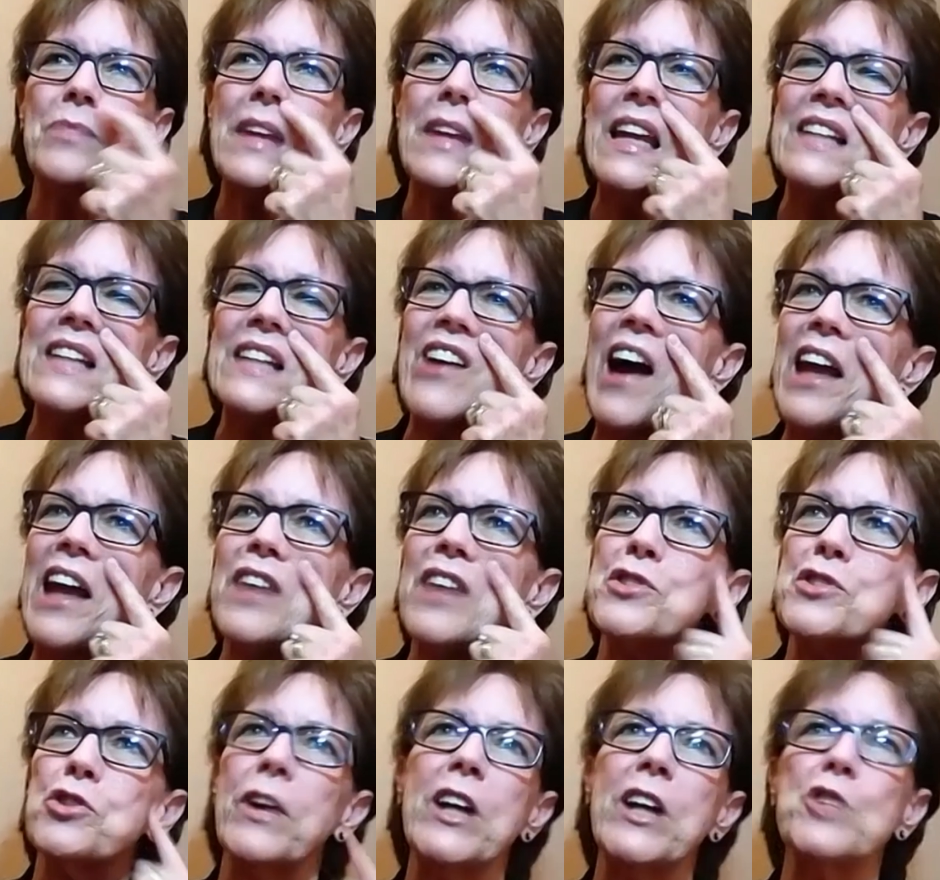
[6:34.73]
It's kind
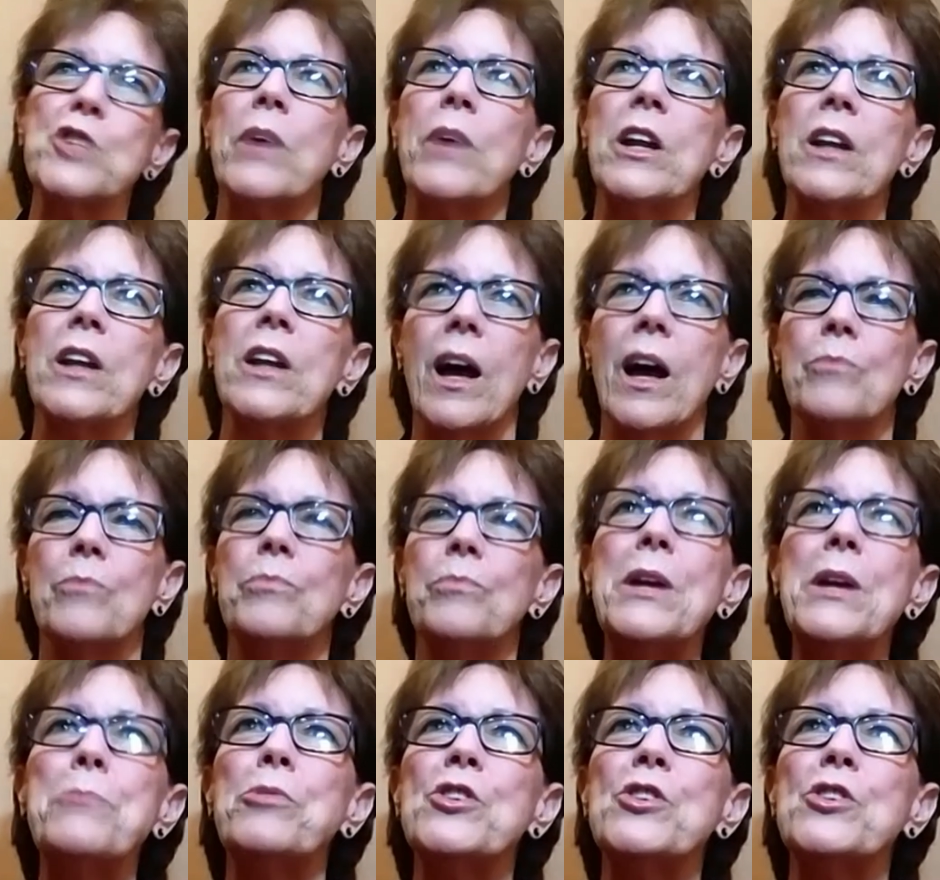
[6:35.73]
of strange, but
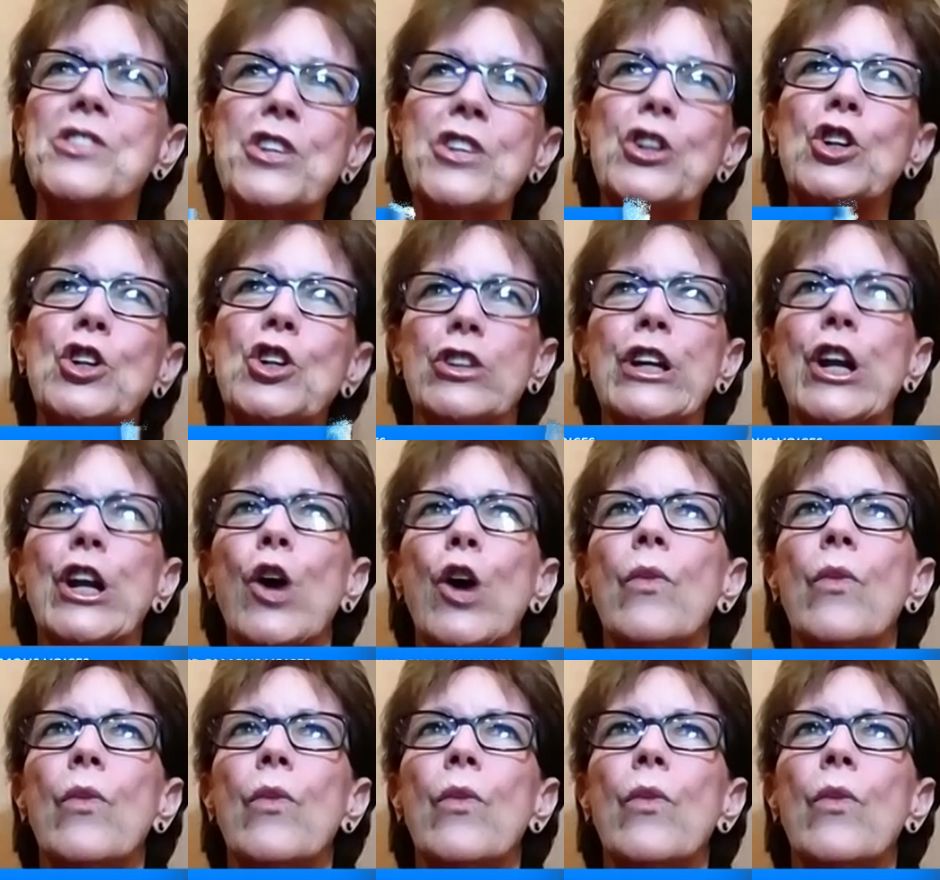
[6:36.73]
people still,